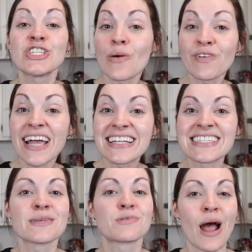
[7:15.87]
Don't forget
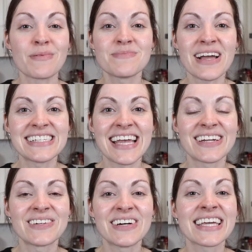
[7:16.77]
to subscribe to my
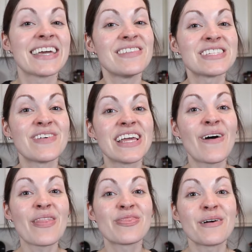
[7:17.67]
channel, give this
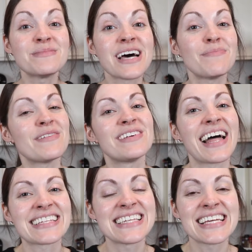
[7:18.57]
video a thumbs up if you
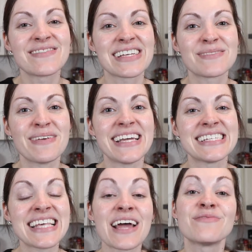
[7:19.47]
like today's
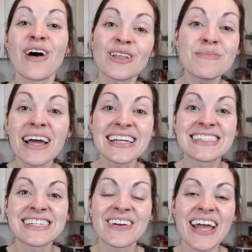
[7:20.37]
recipes, and follow me on
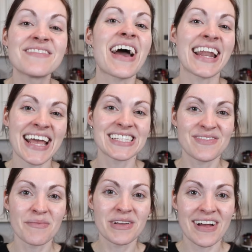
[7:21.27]
Instagram at Anne's
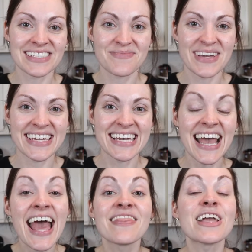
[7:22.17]
Family Recipe.
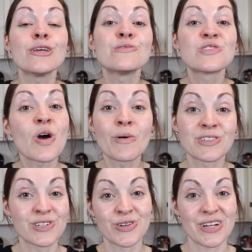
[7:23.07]
Thank you so
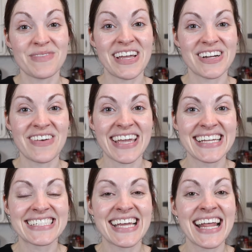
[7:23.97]
much for joining me here in my
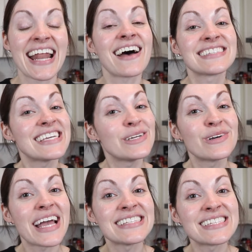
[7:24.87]
kitchen, and I'll see
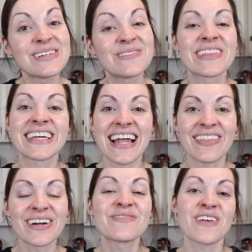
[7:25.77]
you again soon with
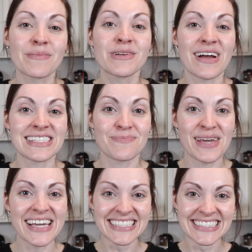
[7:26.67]
another family recipe.